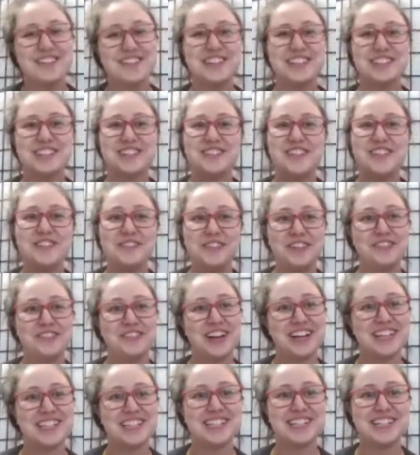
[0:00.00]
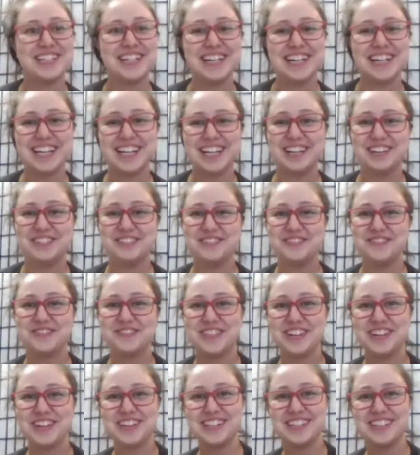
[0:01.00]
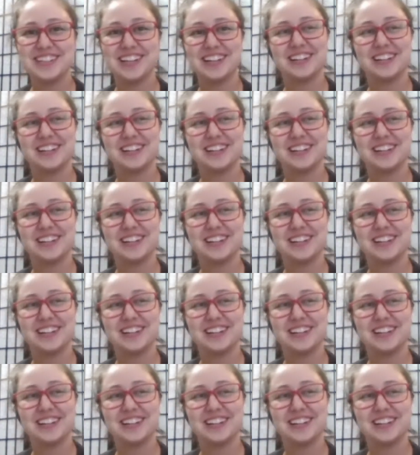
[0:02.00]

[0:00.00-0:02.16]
was from a professor in first